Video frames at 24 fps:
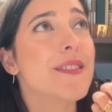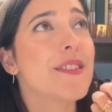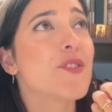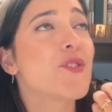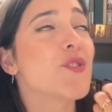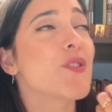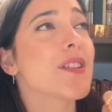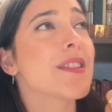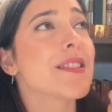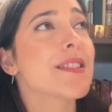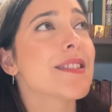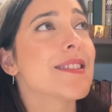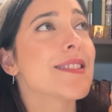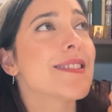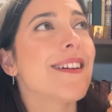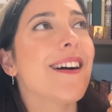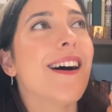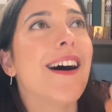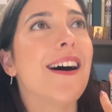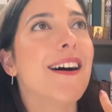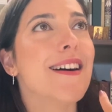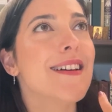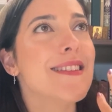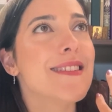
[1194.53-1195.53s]
It just, to
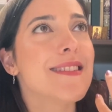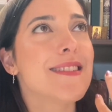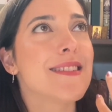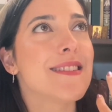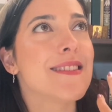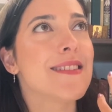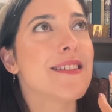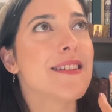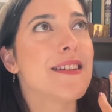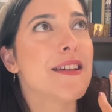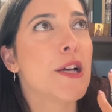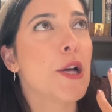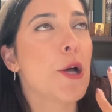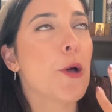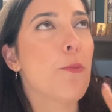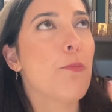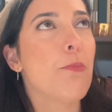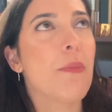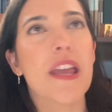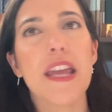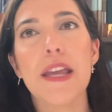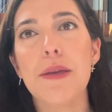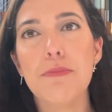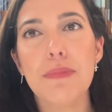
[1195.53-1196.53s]
us,
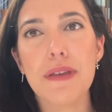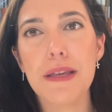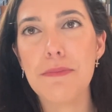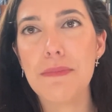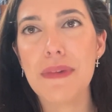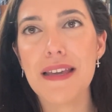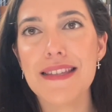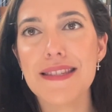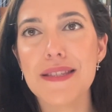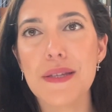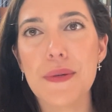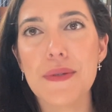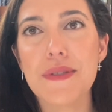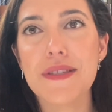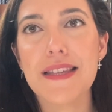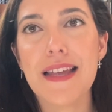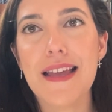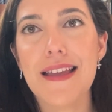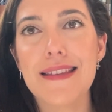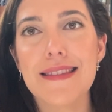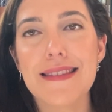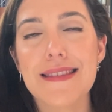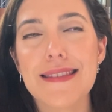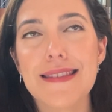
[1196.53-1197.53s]
maybe makes no
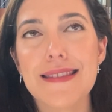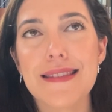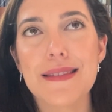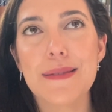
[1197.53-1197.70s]
sense